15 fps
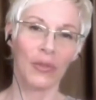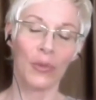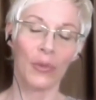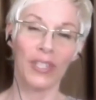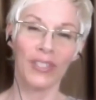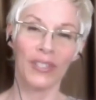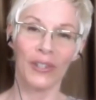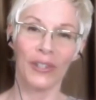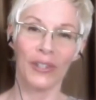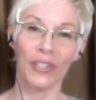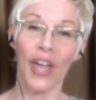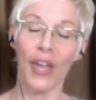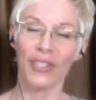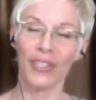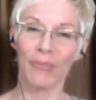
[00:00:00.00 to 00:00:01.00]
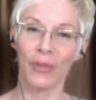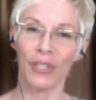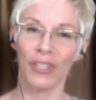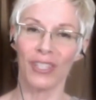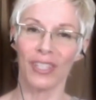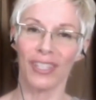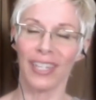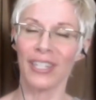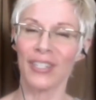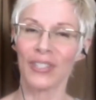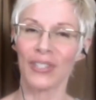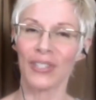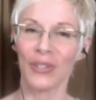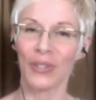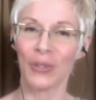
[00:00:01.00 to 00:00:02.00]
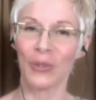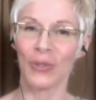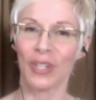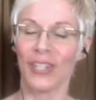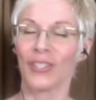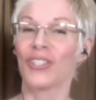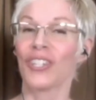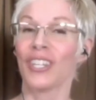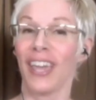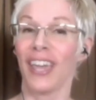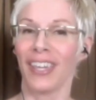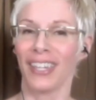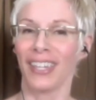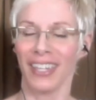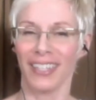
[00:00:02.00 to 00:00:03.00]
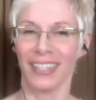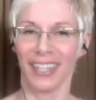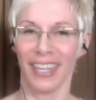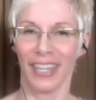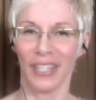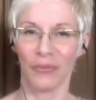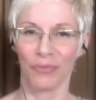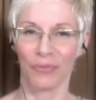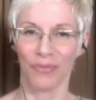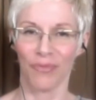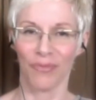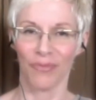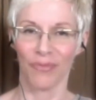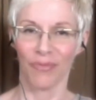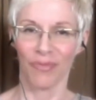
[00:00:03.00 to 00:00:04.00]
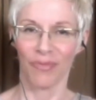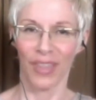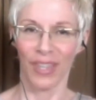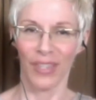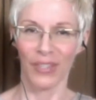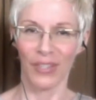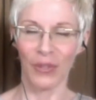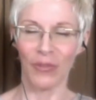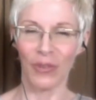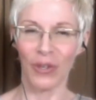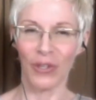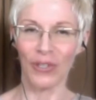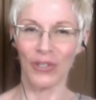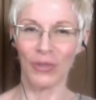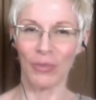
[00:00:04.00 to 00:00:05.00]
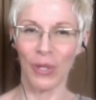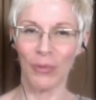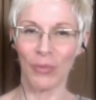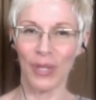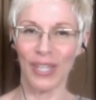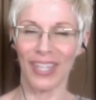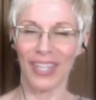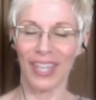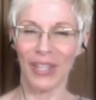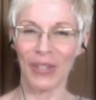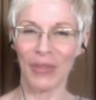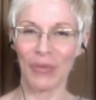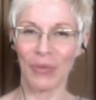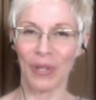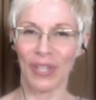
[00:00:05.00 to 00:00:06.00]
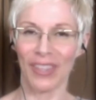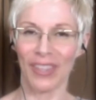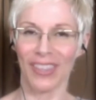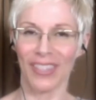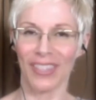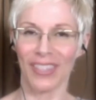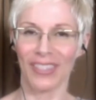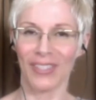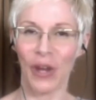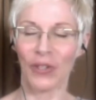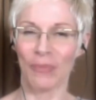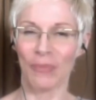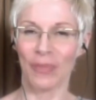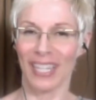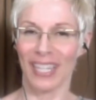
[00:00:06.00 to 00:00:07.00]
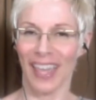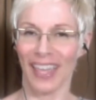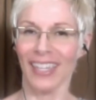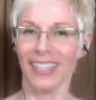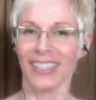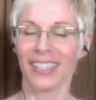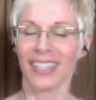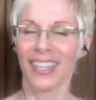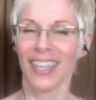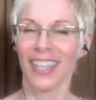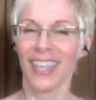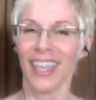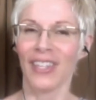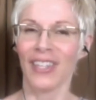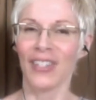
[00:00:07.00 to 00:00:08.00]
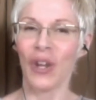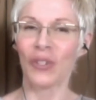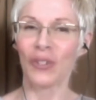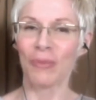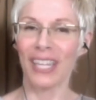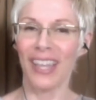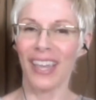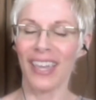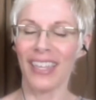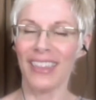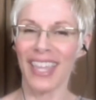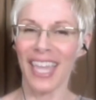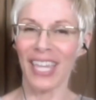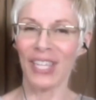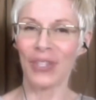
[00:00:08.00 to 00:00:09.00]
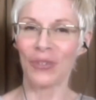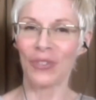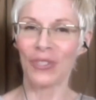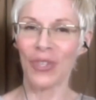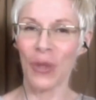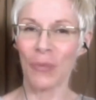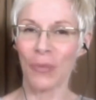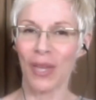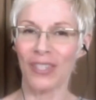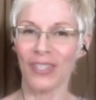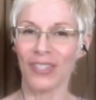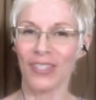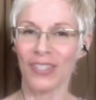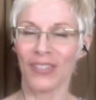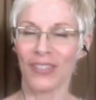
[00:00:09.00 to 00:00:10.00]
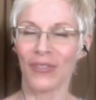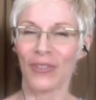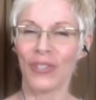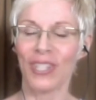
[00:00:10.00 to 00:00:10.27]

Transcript: Research Hospital and Institute in Chennai, India. So first, we'll begin with Dr. Pillai. Dr. Pillai, thank you so much for